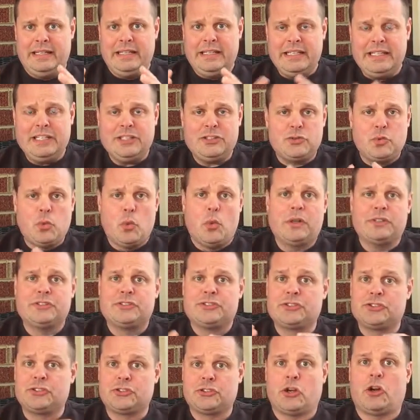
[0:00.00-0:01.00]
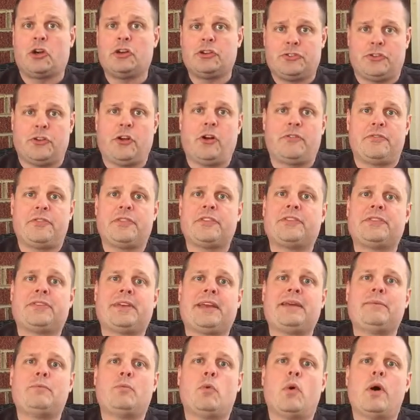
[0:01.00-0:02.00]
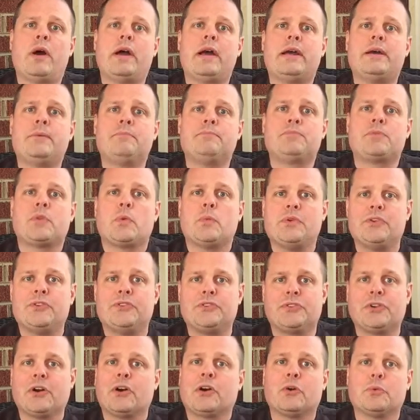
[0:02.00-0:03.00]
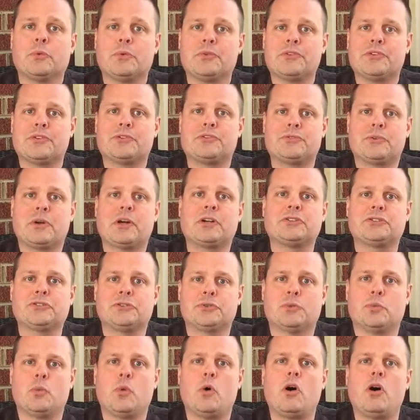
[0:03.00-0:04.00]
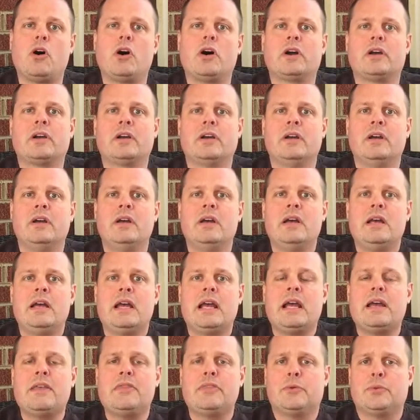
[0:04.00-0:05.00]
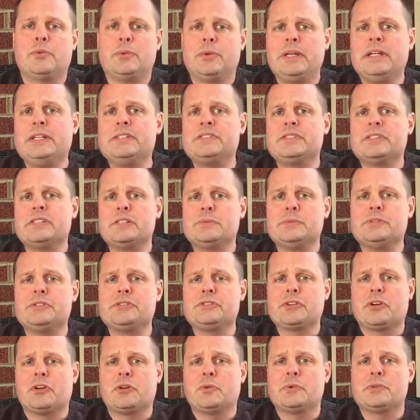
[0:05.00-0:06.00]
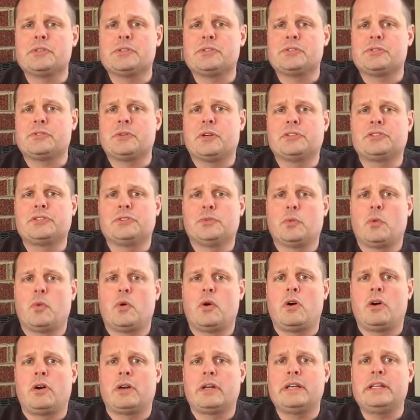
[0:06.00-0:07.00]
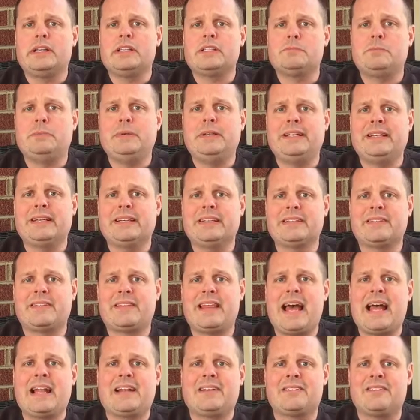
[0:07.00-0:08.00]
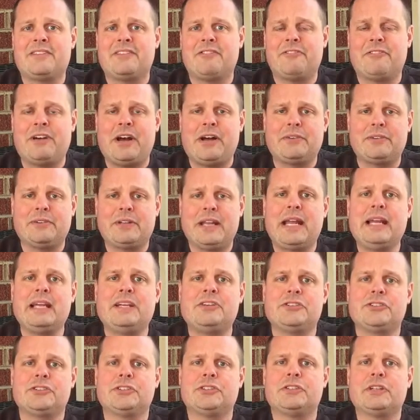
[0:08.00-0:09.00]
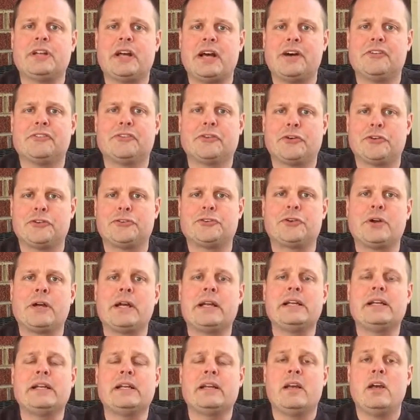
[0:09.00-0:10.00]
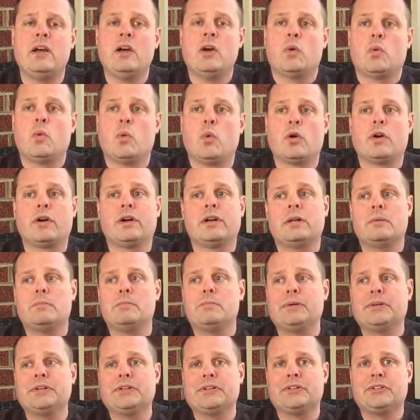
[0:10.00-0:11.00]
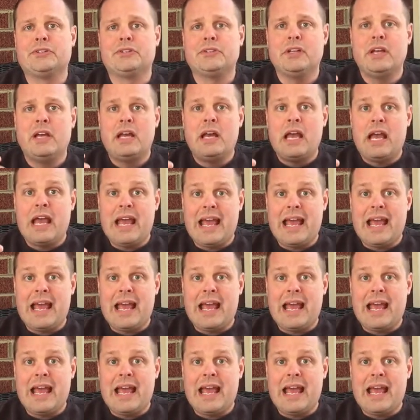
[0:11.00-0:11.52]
each one starts off the same way. We start with a structured walk. And the reason that we start with a structured walk is because that is the foundation of our training. We're going to build